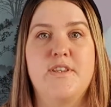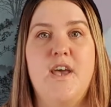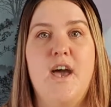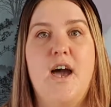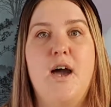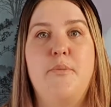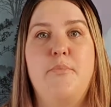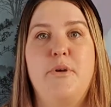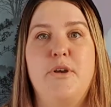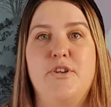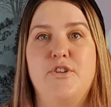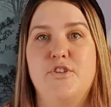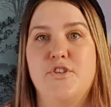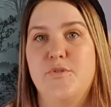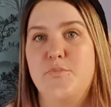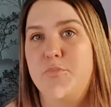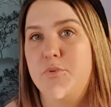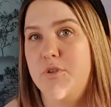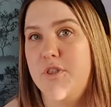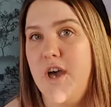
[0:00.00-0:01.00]
tap and
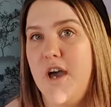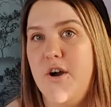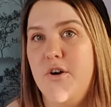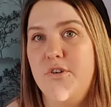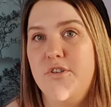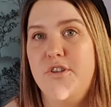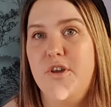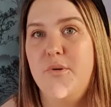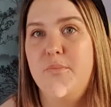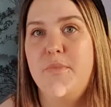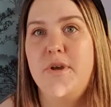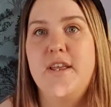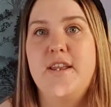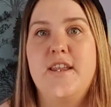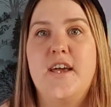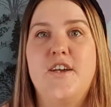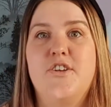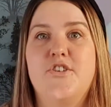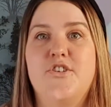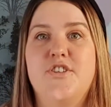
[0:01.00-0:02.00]
just put that on them and
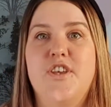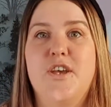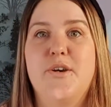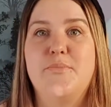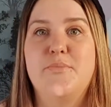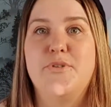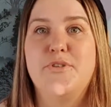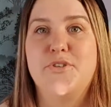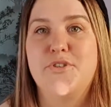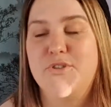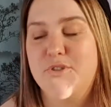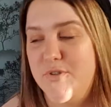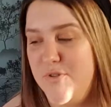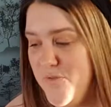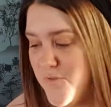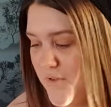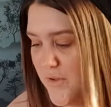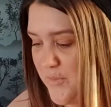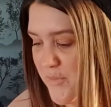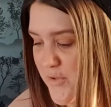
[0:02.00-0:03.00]
that just helped to
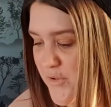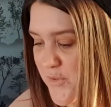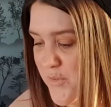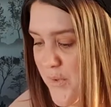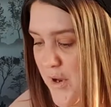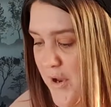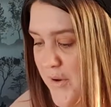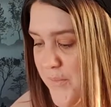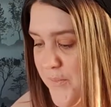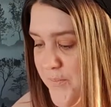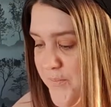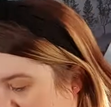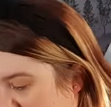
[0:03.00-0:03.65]
soothe them as well.